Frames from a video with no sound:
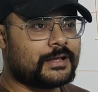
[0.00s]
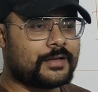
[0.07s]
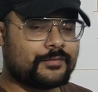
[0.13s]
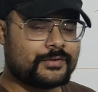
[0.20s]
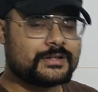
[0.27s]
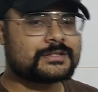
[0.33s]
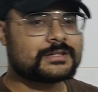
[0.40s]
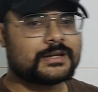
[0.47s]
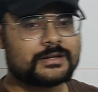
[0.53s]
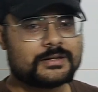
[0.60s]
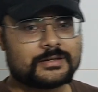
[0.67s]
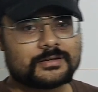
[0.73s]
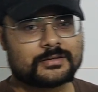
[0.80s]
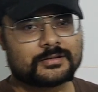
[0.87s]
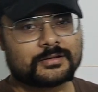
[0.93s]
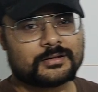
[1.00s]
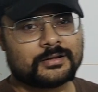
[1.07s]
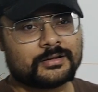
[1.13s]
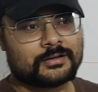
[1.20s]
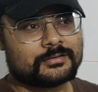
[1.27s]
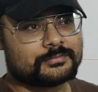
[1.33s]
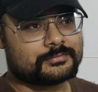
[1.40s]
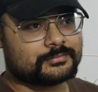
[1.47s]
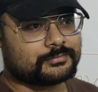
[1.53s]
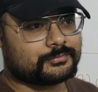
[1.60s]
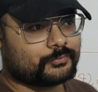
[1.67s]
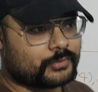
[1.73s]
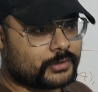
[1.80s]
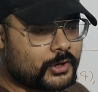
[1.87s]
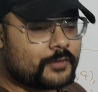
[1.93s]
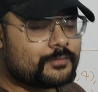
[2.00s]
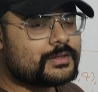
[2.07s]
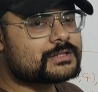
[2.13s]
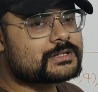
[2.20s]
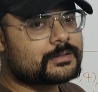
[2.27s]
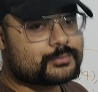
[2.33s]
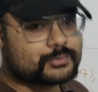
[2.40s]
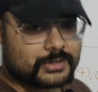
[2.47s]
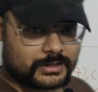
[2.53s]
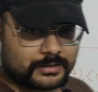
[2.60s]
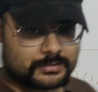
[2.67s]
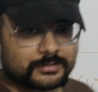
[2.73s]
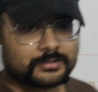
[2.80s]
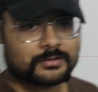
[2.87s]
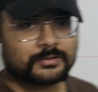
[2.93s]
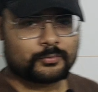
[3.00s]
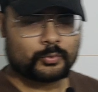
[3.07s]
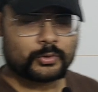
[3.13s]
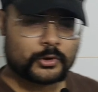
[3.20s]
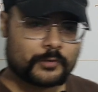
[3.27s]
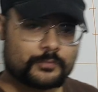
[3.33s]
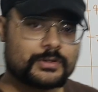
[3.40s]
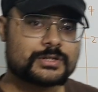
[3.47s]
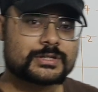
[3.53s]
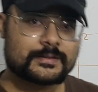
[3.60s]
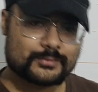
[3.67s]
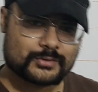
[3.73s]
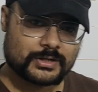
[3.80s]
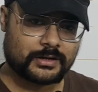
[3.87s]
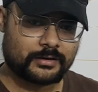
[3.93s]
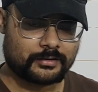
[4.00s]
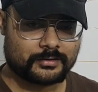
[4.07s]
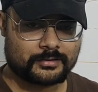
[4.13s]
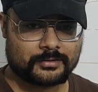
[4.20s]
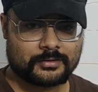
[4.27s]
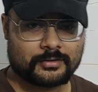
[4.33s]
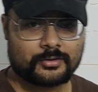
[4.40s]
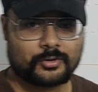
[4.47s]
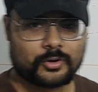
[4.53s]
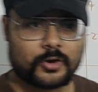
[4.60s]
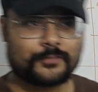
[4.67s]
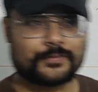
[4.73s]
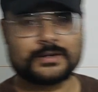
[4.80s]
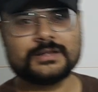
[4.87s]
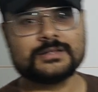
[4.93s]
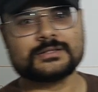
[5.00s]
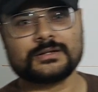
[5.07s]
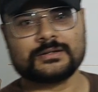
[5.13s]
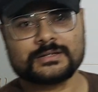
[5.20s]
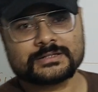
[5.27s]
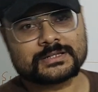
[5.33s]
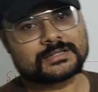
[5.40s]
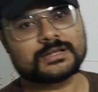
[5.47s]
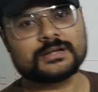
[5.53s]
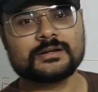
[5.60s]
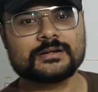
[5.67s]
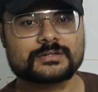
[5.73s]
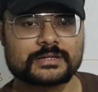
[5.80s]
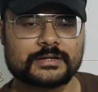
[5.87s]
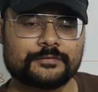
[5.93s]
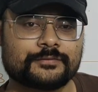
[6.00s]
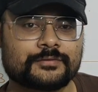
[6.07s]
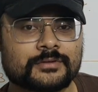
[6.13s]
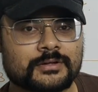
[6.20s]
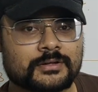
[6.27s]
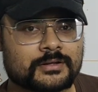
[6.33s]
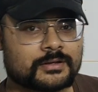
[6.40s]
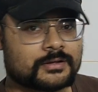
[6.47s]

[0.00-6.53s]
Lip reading: every set, one of the subset of any set is a set itself.